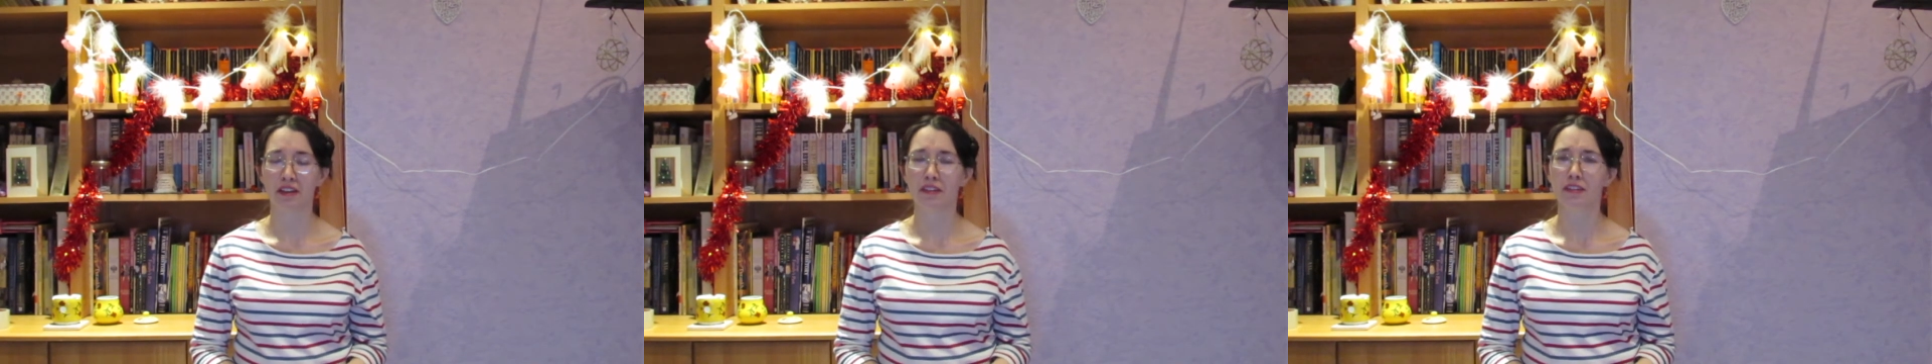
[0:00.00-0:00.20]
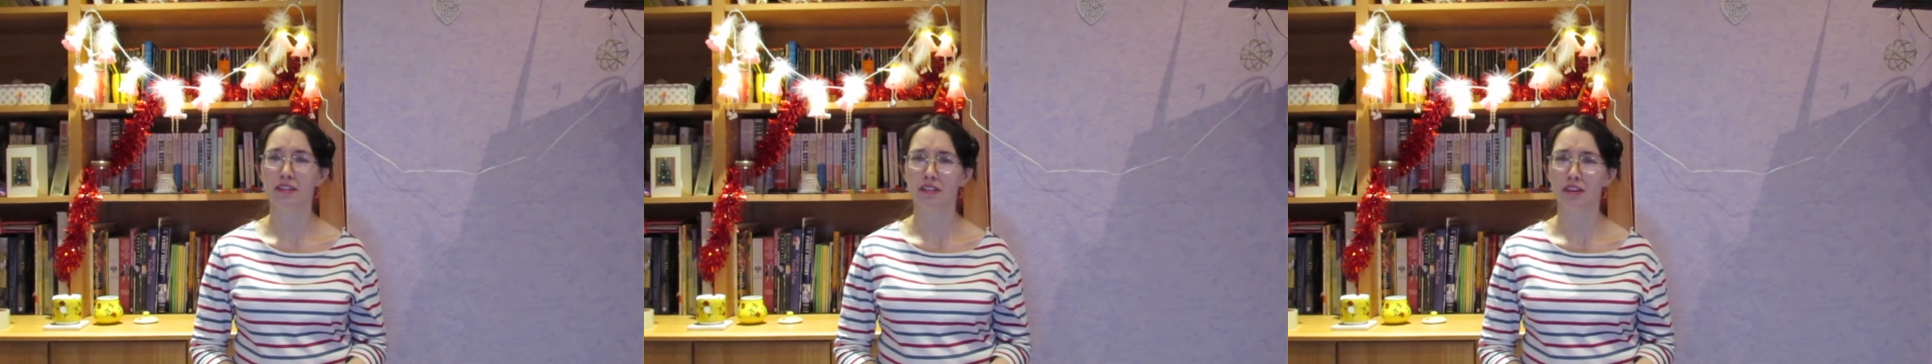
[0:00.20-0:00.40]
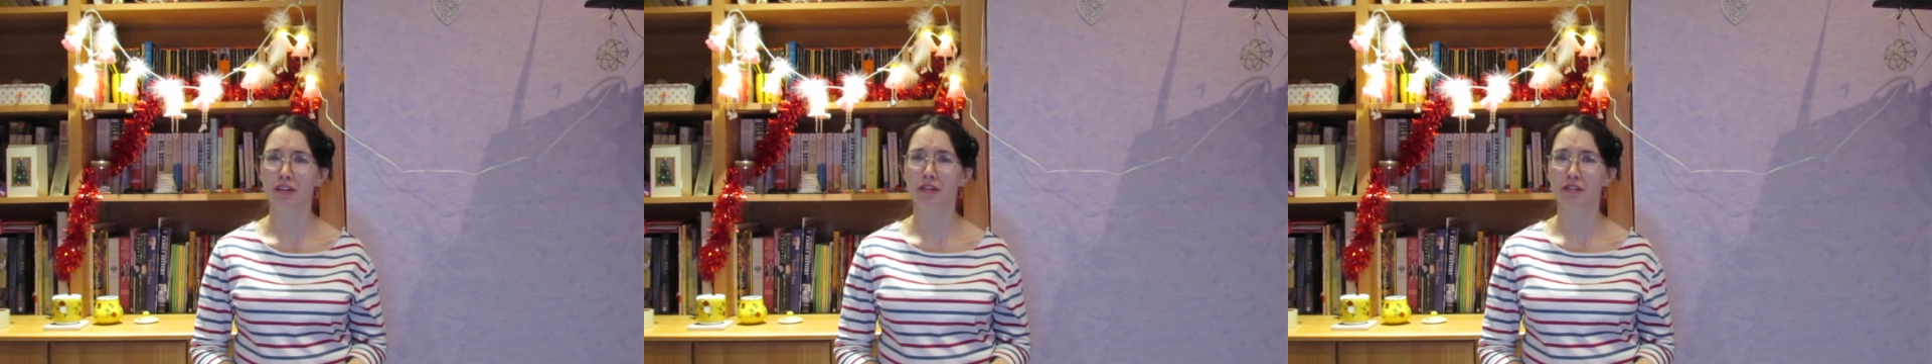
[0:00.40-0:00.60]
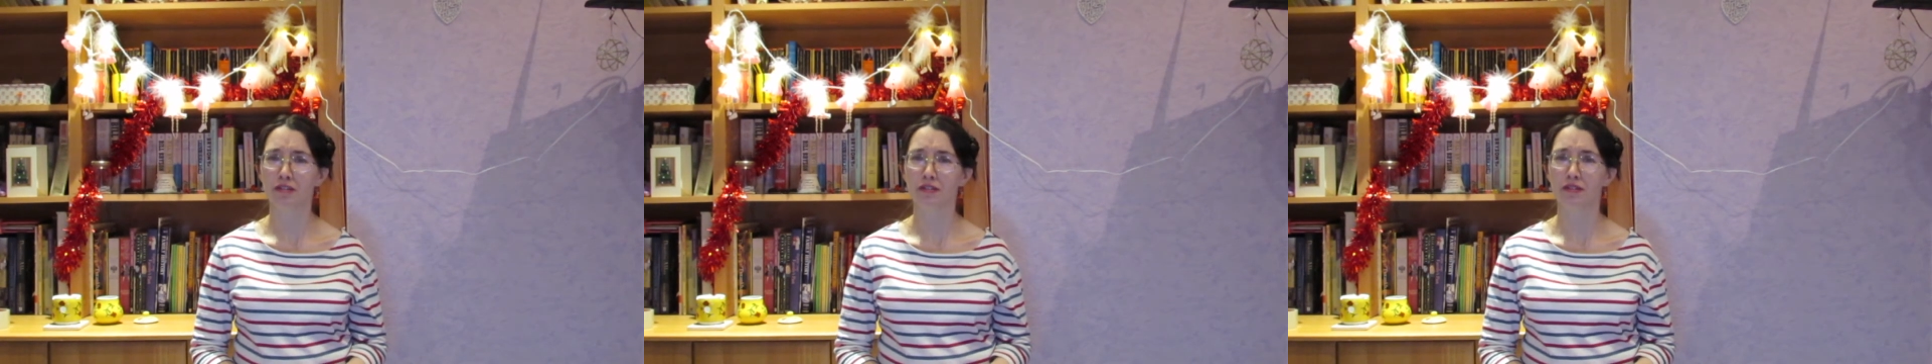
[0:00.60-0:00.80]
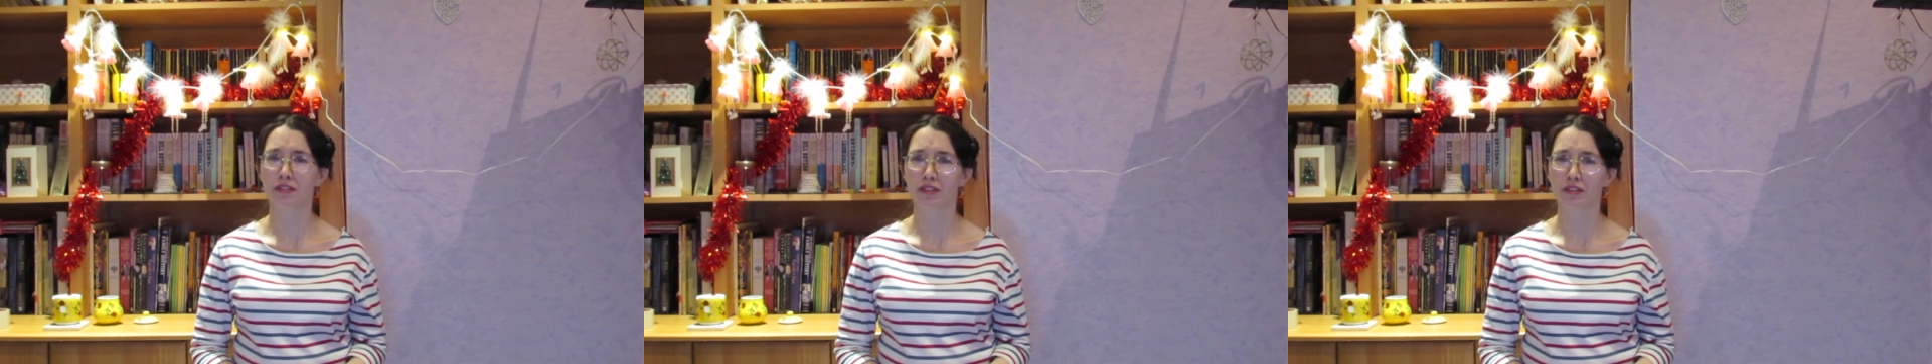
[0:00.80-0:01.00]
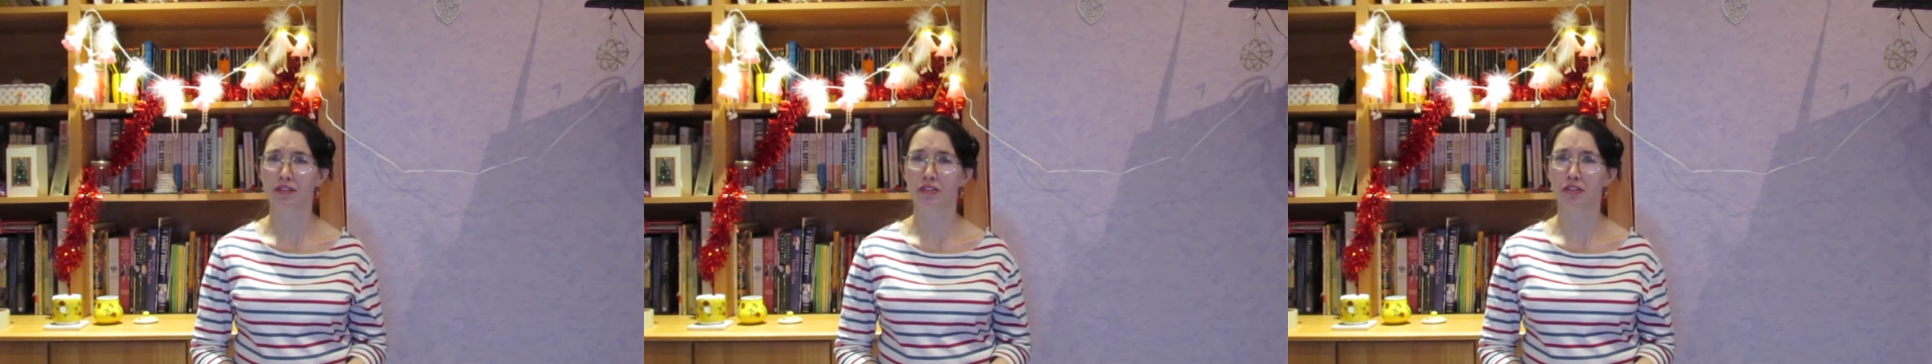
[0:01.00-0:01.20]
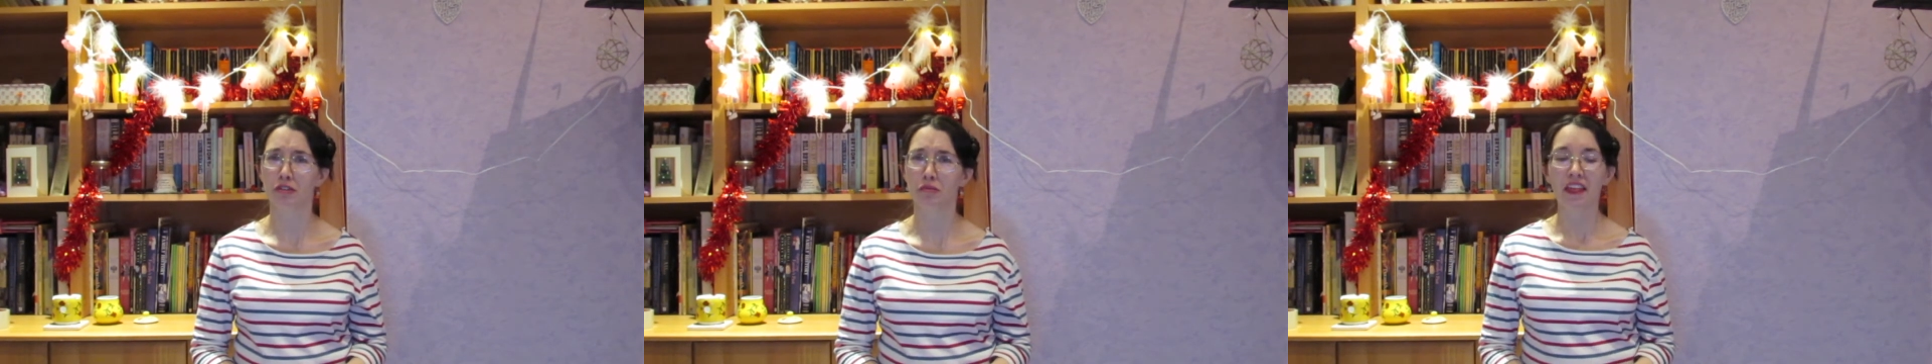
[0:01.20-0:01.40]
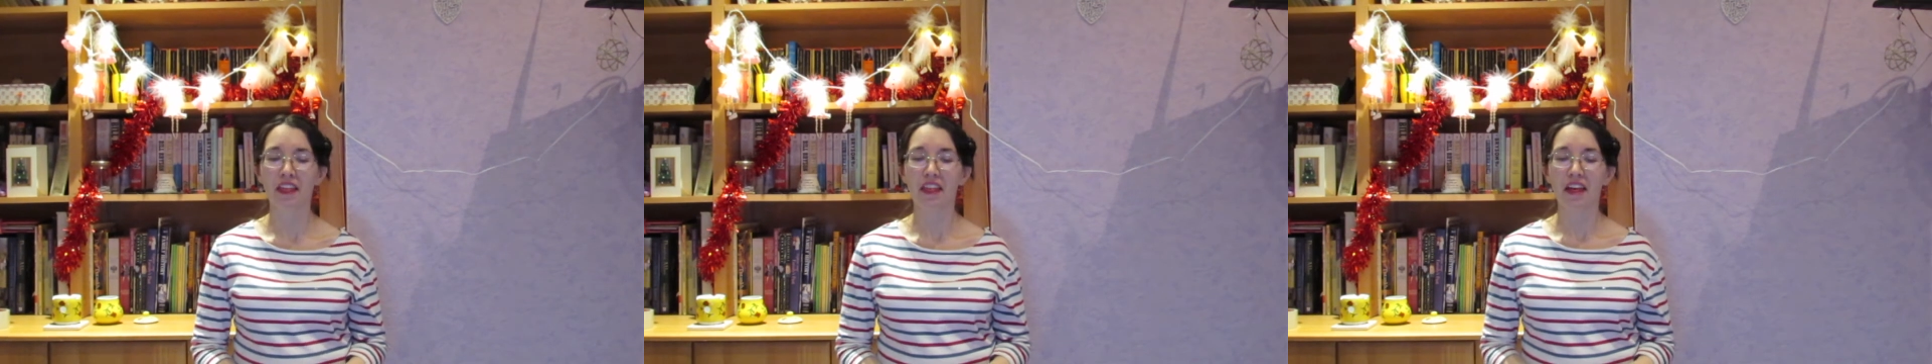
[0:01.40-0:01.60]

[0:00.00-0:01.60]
That's a lot of soup.